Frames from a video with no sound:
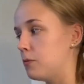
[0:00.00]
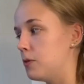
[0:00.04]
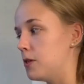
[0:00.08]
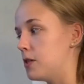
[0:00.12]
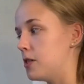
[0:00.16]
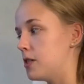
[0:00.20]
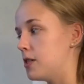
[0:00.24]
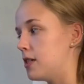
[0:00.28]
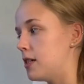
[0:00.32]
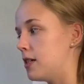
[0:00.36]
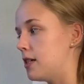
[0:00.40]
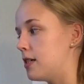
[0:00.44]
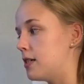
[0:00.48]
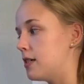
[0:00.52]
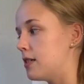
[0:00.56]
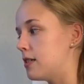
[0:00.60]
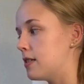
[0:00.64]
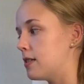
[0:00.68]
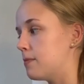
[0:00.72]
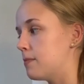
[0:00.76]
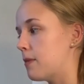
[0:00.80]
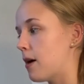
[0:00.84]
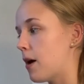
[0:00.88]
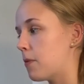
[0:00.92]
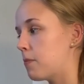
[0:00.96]
which
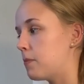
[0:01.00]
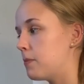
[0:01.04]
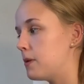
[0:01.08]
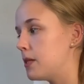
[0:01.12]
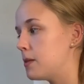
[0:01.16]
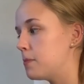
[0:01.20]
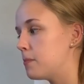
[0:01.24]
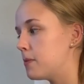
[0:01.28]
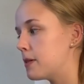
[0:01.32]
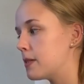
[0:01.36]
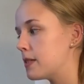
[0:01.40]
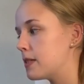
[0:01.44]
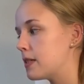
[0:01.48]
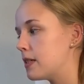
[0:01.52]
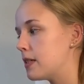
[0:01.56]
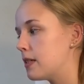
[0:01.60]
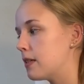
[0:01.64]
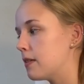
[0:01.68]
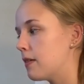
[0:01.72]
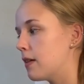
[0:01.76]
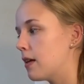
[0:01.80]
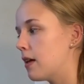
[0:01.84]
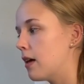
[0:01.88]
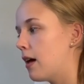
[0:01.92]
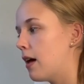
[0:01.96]
is mouthpiece
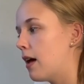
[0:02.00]
buzzing.